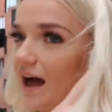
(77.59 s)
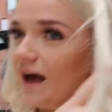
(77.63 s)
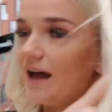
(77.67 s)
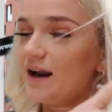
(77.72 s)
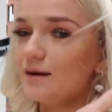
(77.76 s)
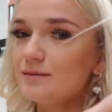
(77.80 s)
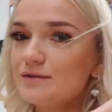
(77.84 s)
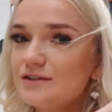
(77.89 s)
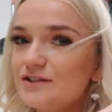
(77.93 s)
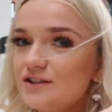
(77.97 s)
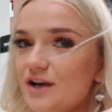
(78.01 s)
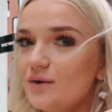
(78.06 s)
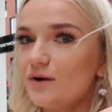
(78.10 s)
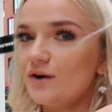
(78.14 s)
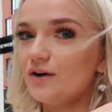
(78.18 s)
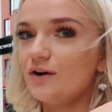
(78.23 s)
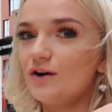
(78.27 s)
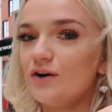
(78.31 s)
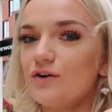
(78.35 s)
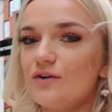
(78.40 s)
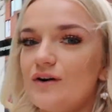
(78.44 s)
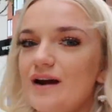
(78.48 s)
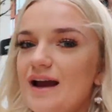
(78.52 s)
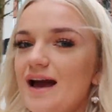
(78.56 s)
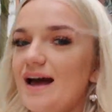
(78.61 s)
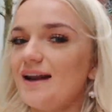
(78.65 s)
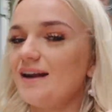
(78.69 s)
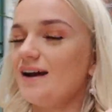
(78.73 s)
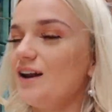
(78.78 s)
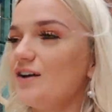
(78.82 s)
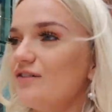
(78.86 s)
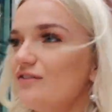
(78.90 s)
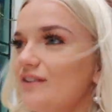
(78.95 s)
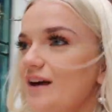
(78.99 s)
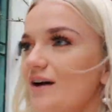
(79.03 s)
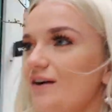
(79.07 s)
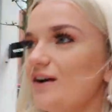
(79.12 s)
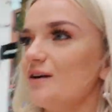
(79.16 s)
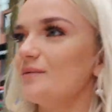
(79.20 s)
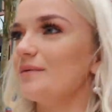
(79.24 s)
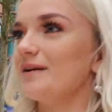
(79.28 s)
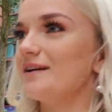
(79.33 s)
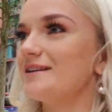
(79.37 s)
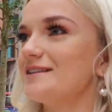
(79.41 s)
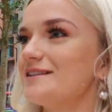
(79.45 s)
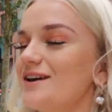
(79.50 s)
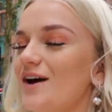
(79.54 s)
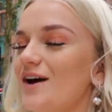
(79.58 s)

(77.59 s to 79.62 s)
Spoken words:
And I'm so hungry and I love the Alchemist,